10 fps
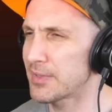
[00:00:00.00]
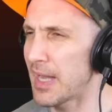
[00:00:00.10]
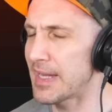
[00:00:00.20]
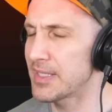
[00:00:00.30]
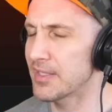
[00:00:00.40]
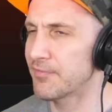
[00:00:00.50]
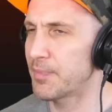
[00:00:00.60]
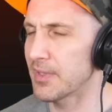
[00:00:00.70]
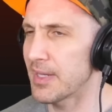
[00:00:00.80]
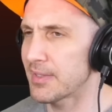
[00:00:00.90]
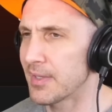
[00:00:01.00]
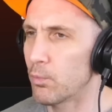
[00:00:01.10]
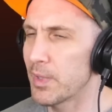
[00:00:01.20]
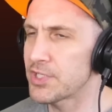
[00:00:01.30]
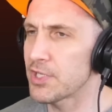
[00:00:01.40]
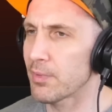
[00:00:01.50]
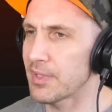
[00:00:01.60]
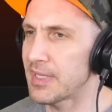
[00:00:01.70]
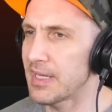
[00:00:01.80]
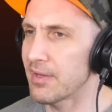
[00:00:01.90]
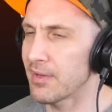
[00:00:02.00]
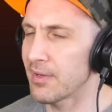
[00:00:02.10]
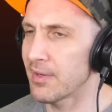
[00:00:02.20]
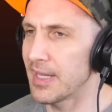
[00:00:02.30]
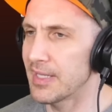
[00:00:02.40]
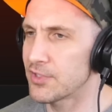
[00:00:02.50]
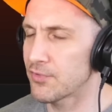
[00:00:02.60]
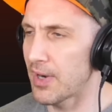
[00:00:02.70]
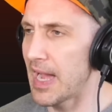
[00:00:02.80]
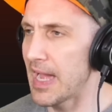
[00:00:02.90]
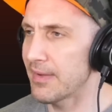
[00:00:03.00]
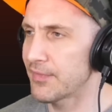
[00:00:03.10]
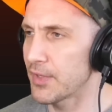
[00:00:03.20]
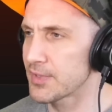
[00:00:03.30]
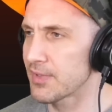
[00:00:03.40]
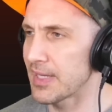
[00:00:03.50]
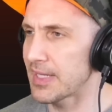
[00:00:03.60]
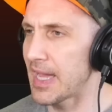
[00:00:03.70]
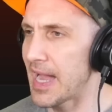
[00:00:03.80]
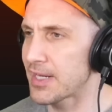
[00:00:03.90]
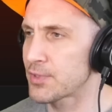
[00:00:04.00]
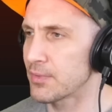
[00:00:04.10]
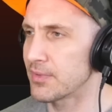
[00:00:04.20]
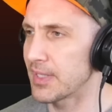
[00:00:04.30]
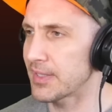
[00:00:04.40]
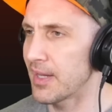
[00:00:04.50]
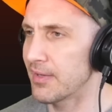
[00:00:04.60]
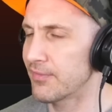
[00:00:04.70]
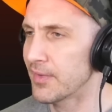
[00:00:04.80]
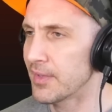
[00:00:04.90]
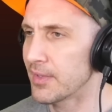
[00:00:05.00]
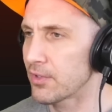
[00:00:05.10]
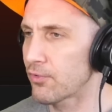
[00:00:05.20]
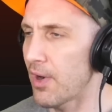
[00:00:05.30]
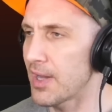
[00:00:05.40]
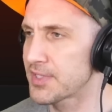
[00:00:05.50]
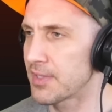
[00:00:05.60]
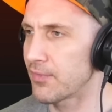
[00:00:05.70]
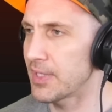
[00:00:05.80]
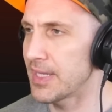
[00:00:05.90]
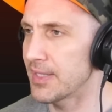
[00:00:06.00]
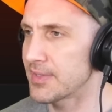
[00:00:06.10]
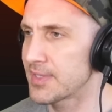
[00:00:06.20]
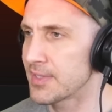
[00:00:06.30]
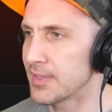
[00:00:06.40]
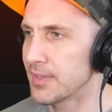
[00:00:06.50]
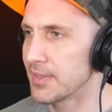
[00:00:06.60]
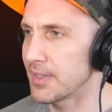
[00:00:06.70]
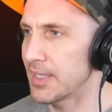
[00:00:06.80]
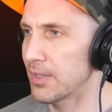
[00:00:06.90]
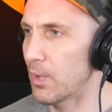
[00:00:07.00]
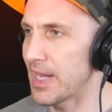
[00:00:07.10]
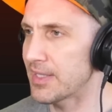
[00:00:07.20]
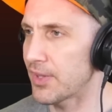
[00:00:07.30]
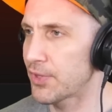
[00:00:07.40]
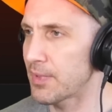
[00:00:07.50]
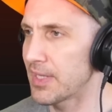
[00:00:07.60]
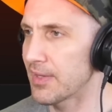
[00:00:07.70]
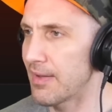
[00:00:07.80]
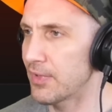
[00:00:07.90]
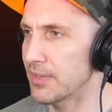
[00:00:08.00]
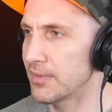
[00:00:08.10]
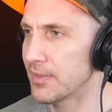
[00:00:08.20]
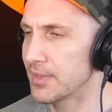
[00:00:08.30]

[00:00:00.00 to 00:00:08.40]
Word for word: kind of but like wish you were here and drive those are like actual like kind of crossover hits in a way that 311